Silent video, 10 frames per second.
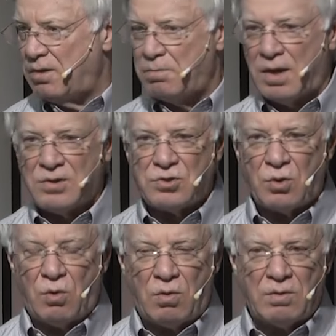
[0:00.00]
in my
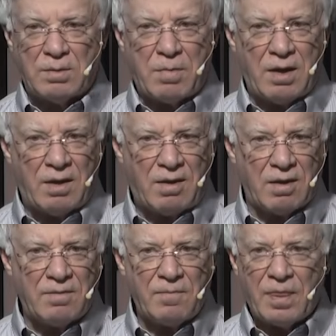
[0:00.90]
soul, in my
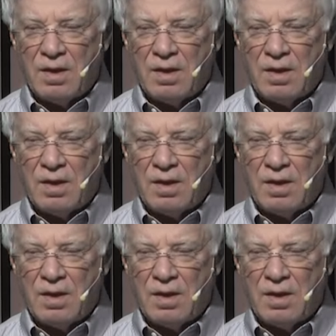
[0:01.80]
heart.